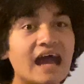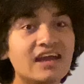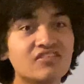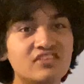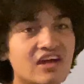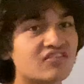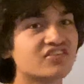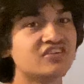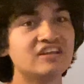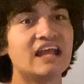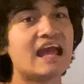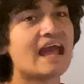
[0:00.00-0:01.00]
have never
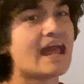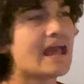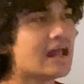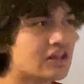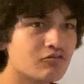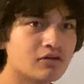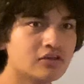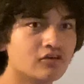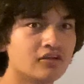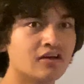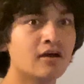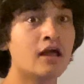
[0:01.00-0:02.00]
seen anyone
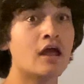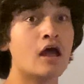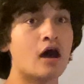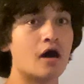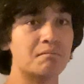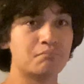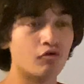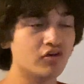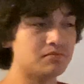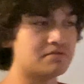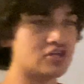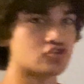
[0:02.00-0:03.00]
doing a
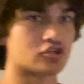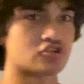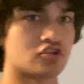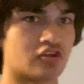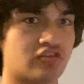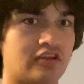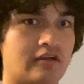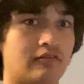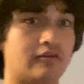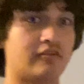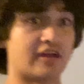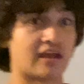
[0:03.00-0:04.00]
bowling pin trick shots, and I
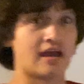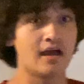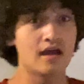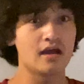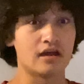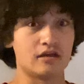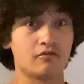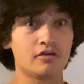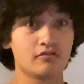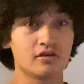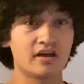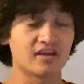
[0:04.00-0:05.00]
went like, hey, why
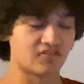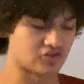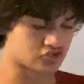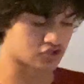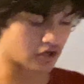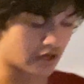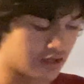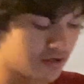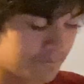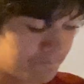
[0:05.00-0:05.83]
don't I give it a try?